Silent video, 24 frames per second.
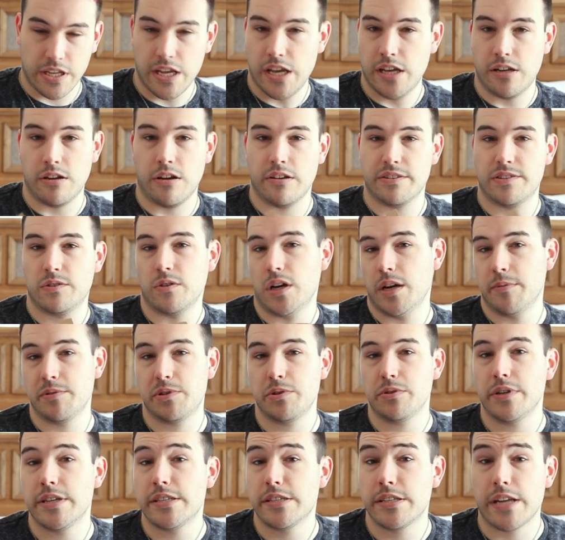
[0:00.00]
And also, I'm
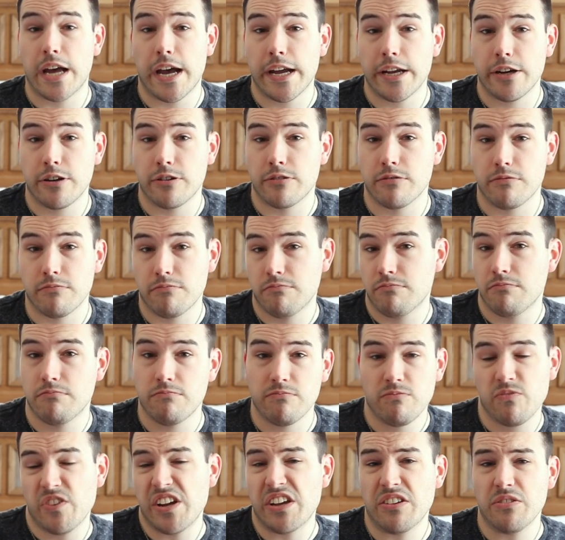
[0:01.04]
too lazy to iron
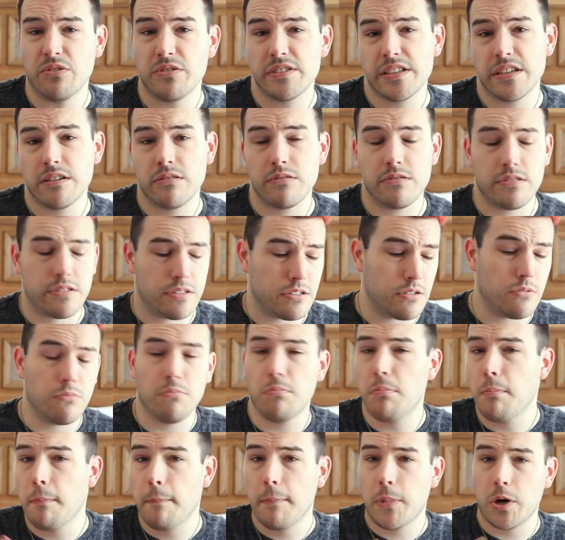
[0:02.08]
wrinkles out, so
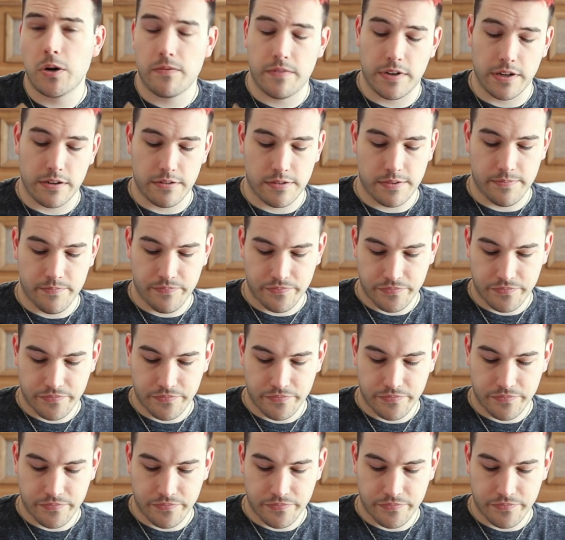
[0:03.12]
perfect.